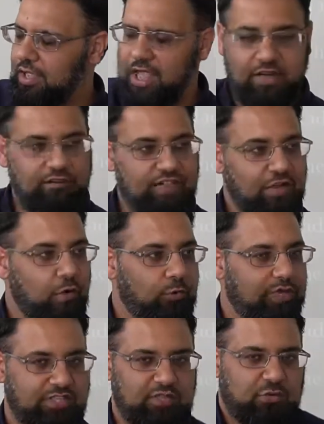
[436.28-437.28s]
if they got
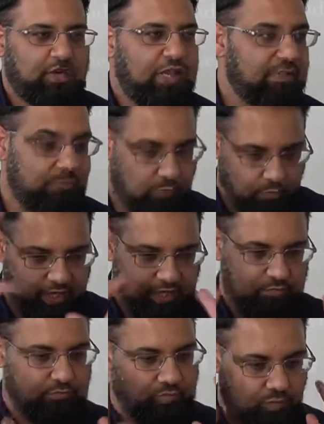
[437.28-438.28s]
questions, who cares? But
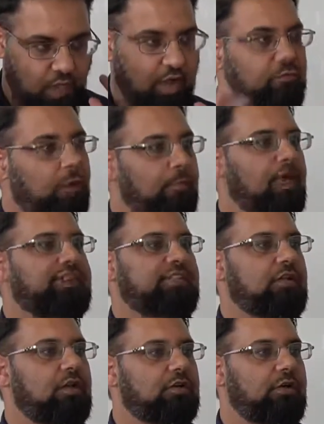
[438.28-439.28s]
I've got my
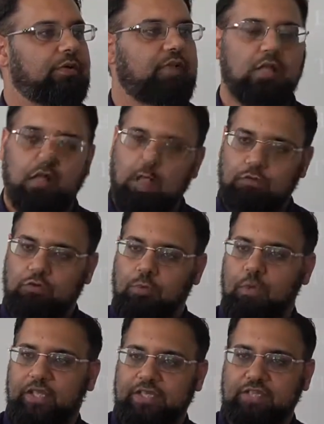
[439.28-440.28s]
salah going, I've got
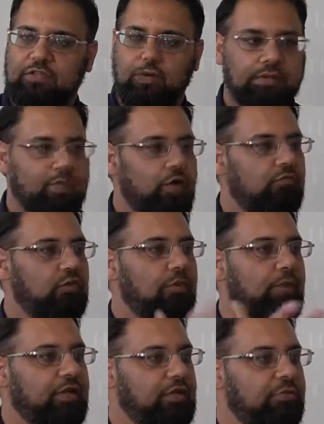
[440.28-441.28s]
my Eid going, I've got
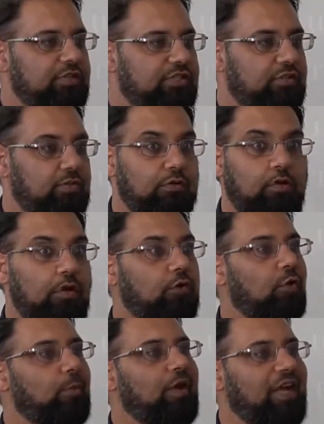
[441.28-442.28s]
my community centre going, I've
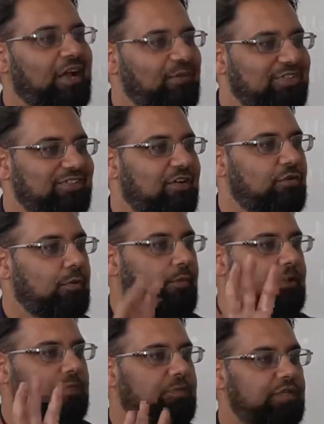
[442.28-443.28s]
got my houses, I've got my
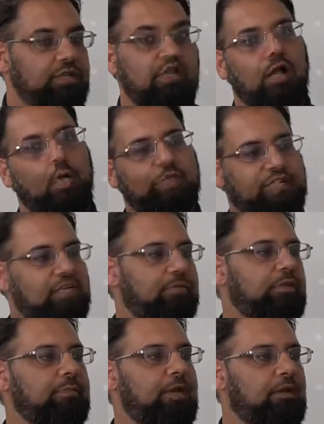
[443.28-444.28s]
country, I'm sending
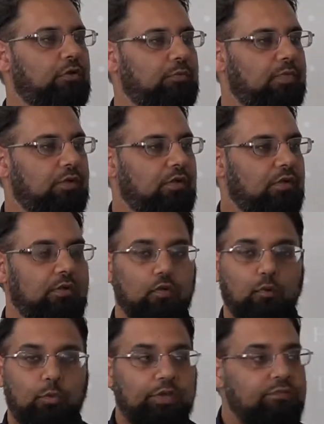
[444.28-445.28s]
money back home.
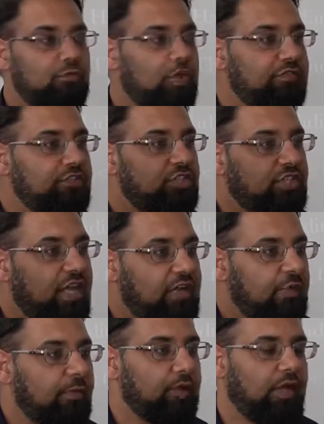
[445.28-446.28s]
We've not even
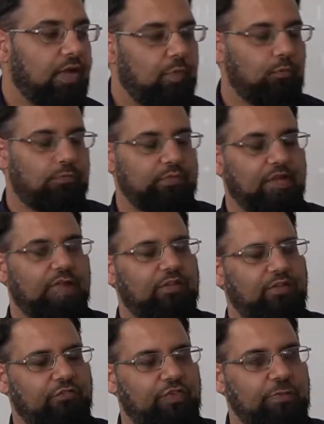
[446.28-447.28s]
shared
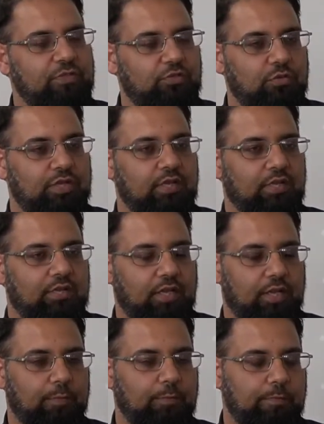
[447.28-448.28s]
that famous story. I